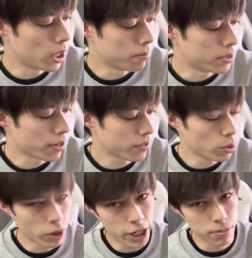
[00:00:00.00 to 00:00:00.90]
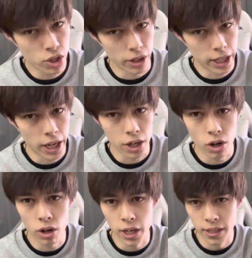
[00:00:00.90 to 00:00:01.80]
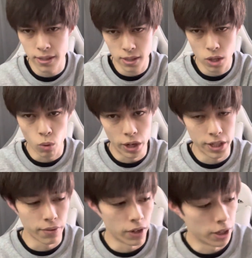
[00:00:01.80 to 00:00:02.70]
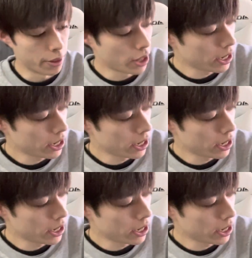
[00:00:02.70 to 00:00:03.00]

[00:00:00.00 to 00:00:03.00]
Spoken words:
definitely when it comes to a K car, it's quite different, and that